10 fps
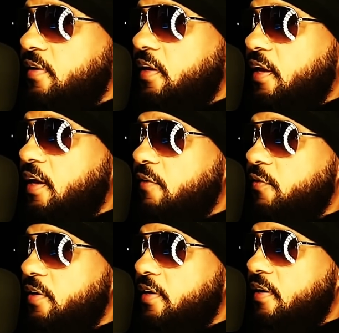he
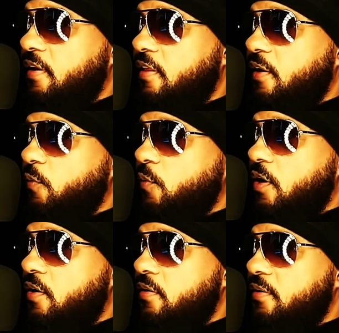ever did anything
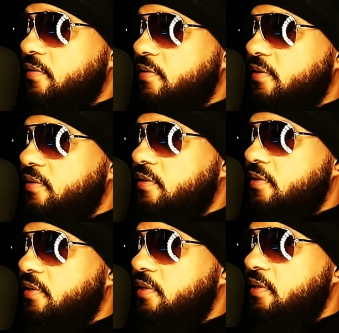wrong.
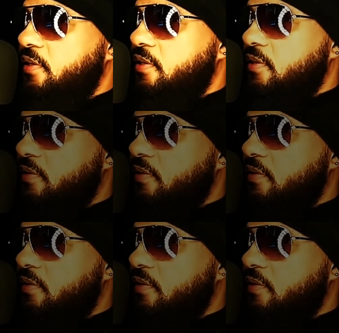Sheesh.